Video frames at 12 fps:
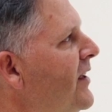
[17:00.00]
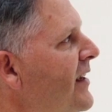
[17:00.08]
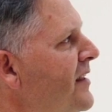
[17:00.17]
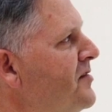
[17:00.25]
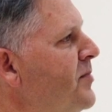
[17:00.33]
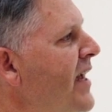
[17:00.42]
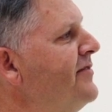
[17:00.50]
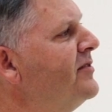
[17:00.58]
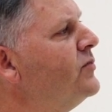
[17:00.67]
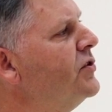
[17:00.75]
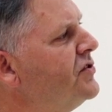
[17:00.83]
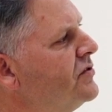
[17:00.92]
It's made
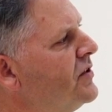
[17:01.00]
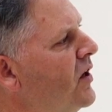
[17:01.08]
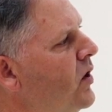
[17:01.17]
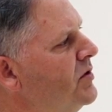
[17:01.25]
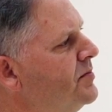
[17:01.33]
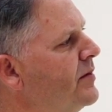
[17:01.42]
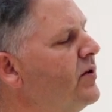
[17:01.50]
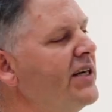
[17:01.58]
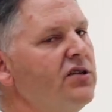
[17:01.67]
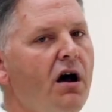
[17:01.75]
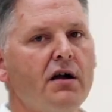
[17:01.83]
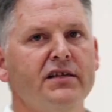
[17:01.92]
from rooster combs. Remember I
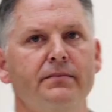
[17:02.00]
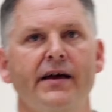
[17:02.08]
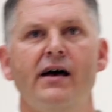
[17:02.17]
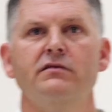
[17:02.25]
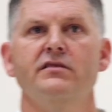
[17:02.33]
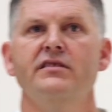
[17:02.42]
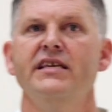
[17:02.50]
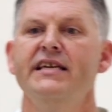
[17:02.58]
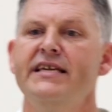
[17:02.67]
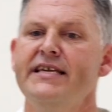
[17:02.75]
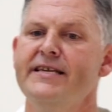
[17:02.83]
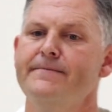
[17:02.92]
talked about
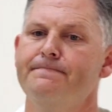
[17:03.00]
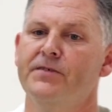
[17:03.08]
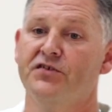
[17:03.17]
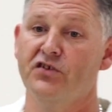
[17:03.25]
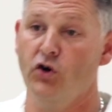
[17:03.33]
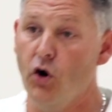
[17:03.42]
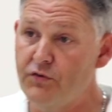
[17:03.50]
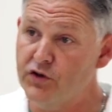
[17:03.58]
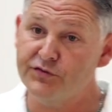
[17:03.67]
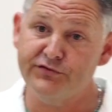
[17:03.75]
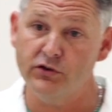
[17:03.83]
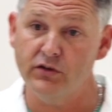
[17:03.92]
the
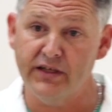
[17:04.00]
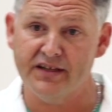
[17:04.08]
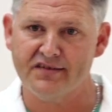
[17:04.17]
synovial fluid?